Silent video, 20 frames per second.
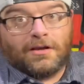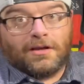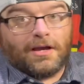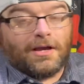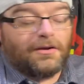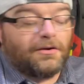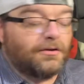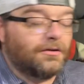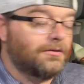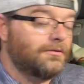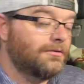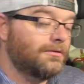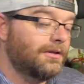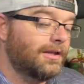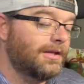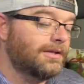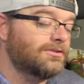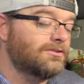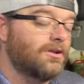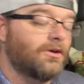I don't know.
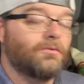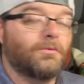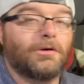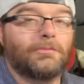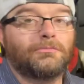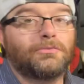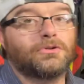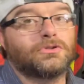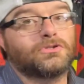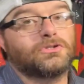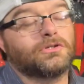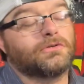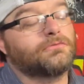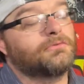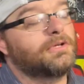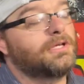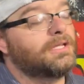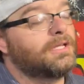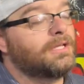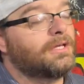Let us know what books you're
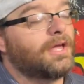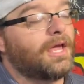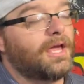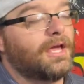reading.